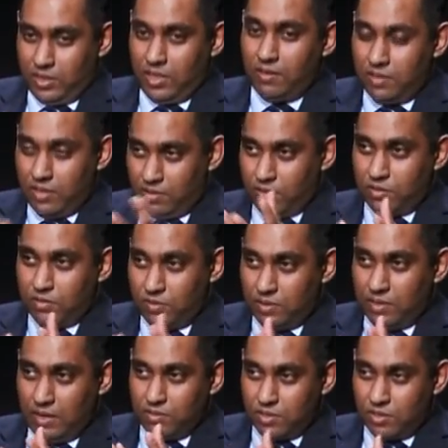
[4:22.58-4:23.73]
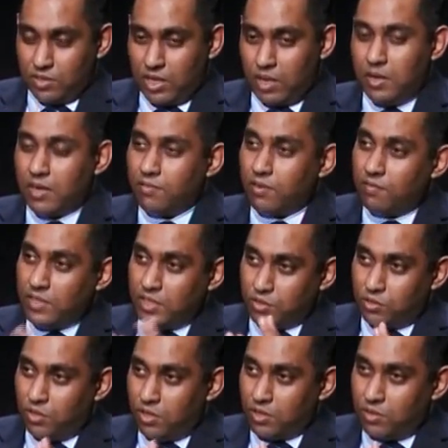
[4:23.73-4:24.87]
There was a share market fund which is
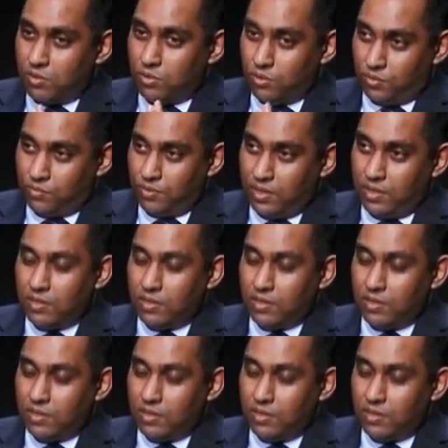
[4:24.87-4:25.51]
called a growth fund,